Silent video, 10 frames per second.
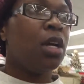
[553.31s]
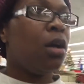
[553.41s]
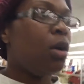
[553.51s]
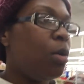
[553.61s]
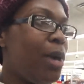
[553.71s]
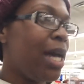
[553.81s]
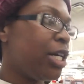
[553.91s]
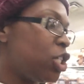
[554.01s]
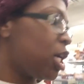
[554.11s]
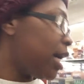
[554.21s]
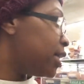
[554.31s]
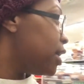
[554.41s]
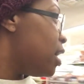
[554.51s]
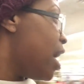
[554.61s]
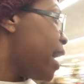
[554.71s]
Whole bag of chocolate.
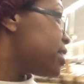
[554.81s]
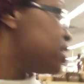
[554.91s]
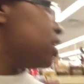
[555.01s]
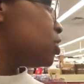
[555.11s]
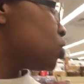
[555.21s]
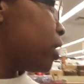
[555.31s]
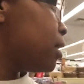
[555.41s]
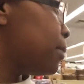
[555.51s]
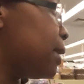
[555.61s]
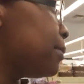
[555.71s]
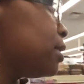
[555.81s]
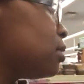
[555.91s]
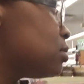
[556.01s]
I see the train, baby.